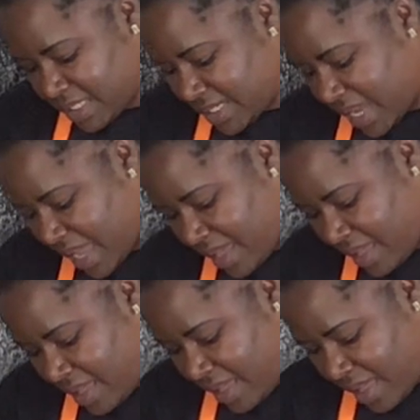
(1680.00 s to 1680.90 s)
it's not,
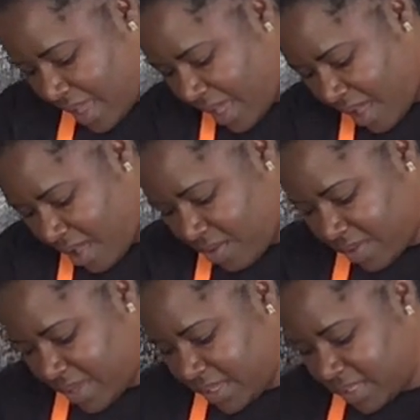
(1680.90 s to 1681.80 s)
I
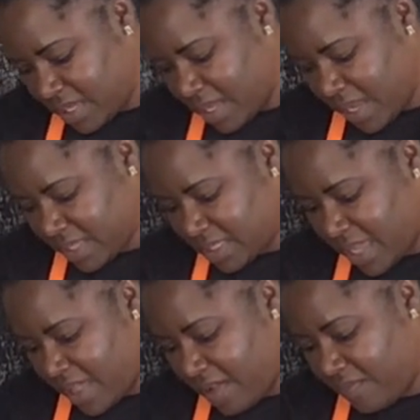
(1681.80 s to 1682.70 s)
always like to
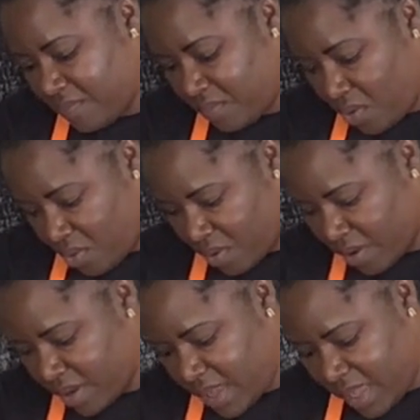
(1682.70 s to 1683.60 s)
have
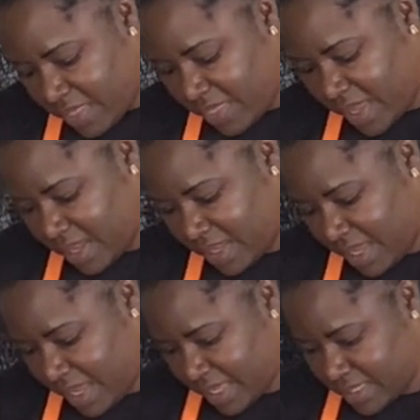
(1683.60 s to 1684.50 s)
more than
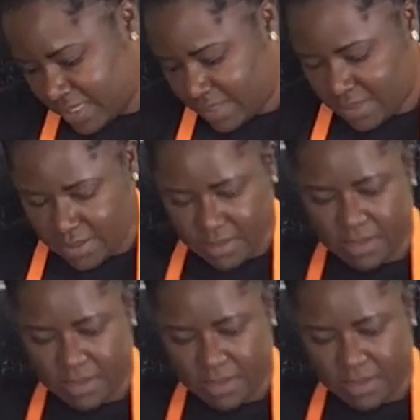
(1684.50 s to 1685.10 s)
less.